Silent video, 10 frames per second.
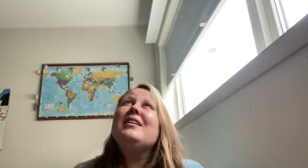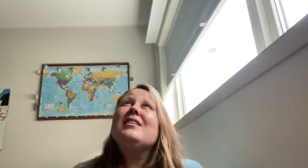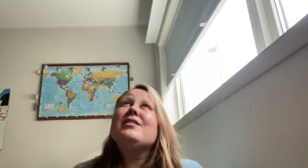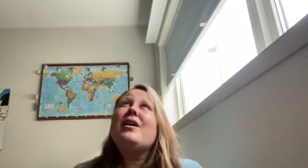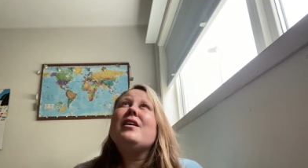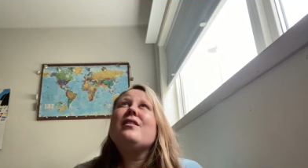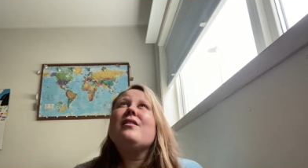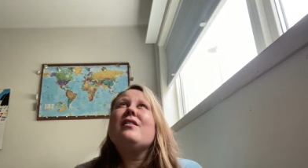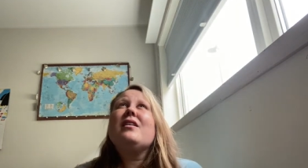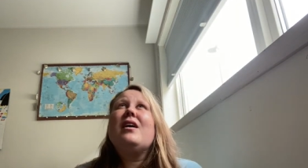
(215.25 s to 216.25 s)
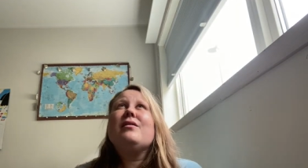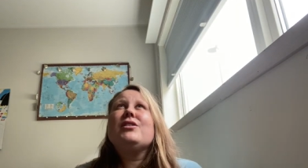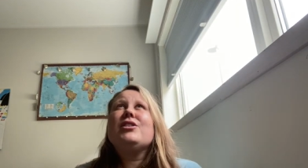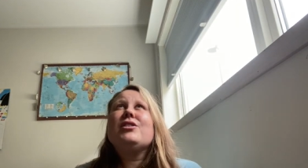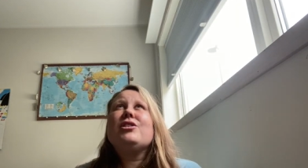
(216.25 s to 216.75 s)
so I thought that I would
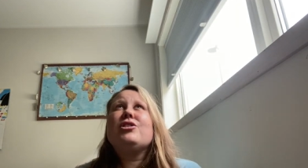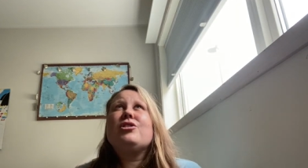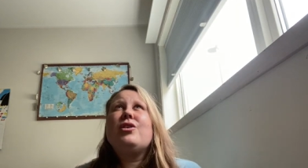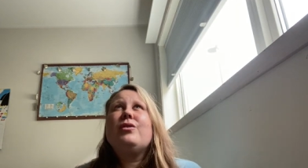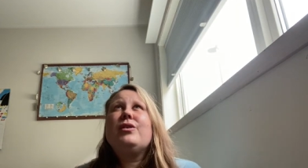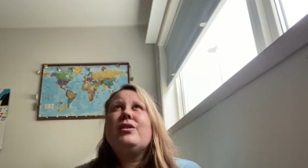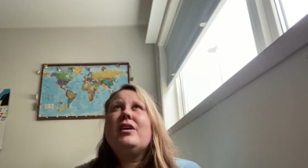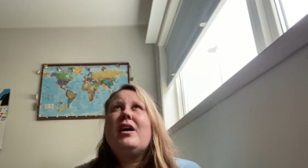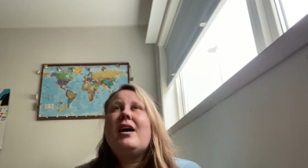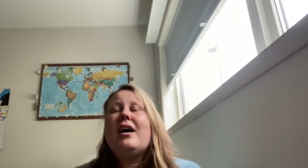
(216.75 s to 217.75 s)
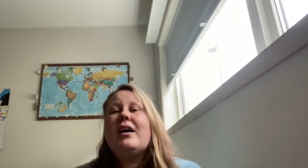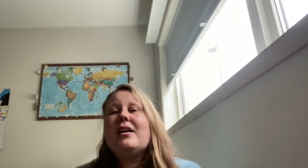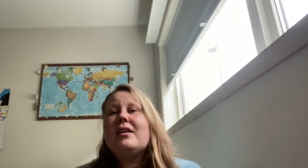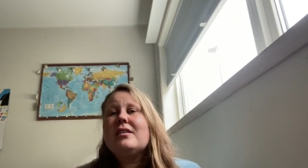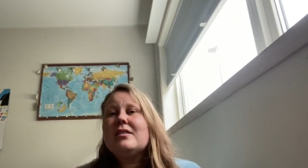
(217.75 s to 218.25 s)
just show you
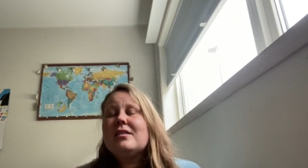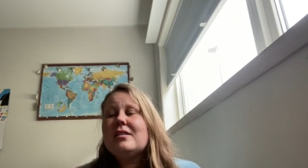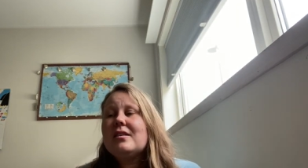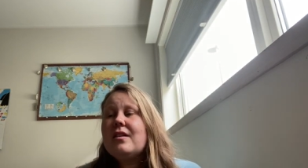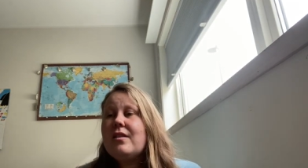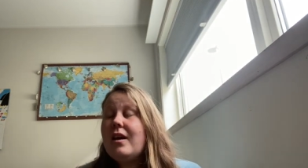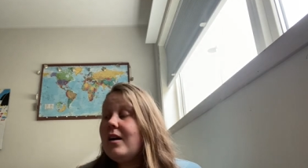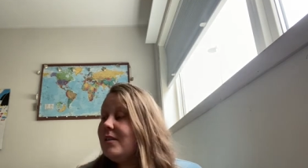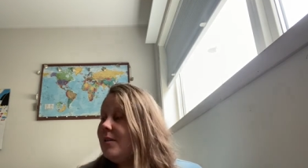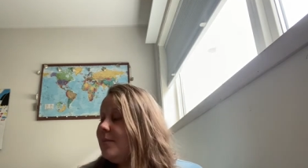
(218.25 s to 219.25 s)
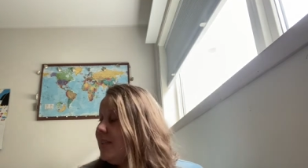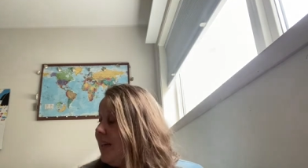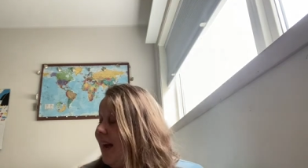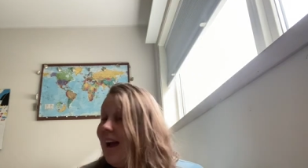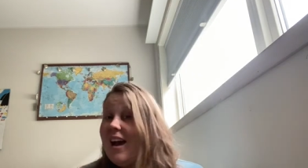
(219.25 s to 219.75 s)
guys the items that
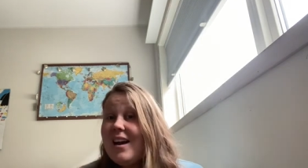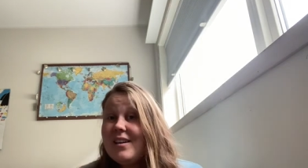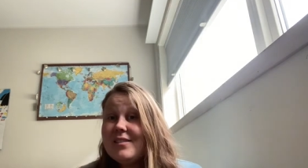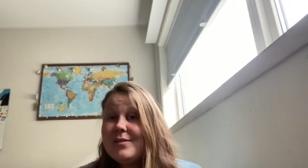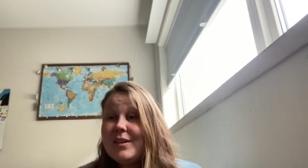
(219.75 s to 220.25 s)
I have,